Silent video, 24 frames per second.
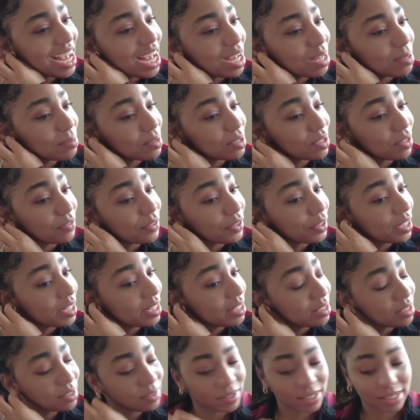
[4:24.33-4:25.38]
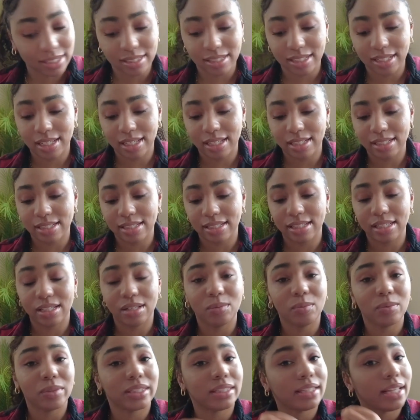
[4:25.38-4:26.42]
um, so if you're interested in
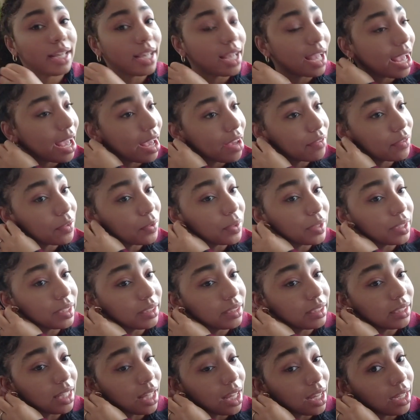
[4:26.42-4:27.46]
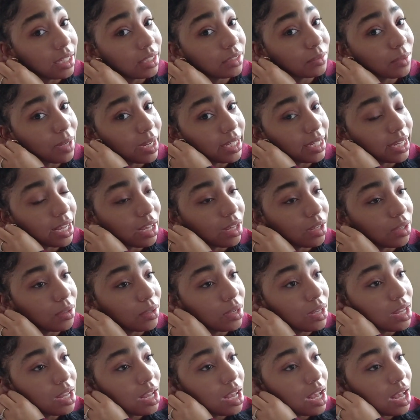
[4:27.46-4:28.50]
seeing what they have online right now
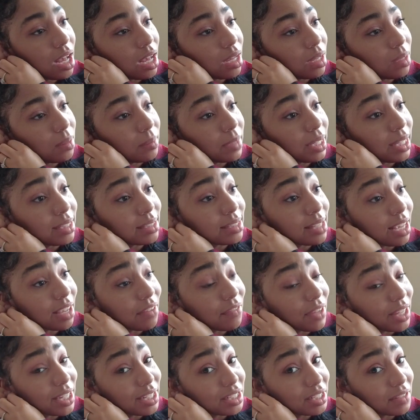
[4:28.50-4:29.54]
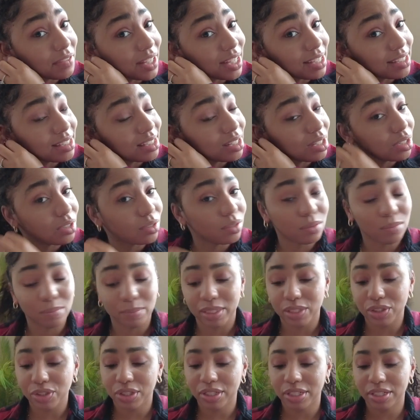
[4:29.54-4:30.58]
um, and take advantage of that sale,
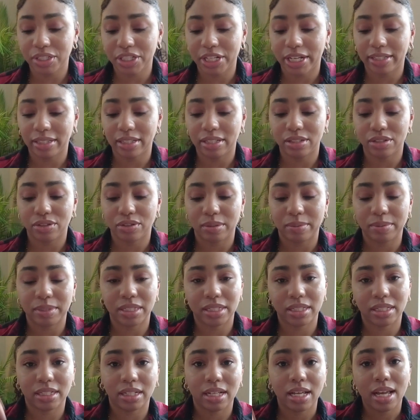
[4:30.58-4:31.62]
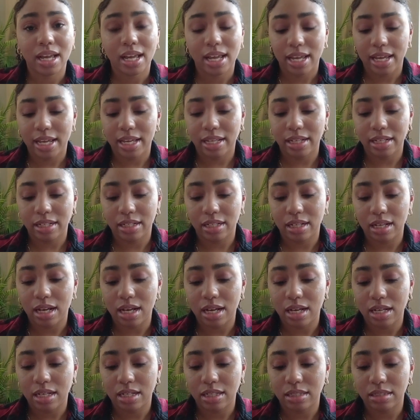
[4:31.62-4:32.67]
be sure to check the description in
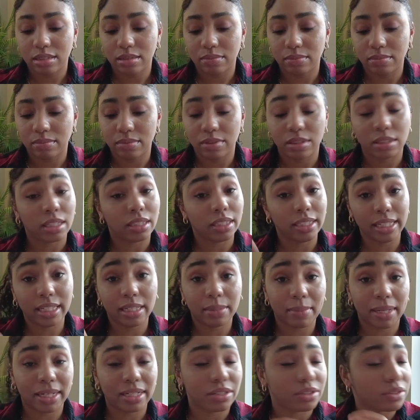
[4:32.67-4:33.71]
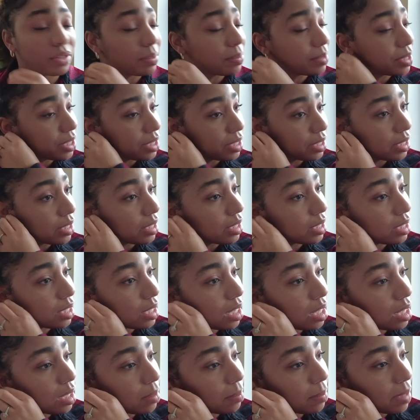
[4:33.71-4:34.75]
uh, the link in my description
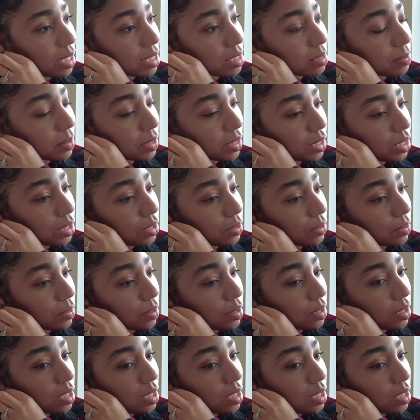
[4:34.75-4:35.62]
uh, box below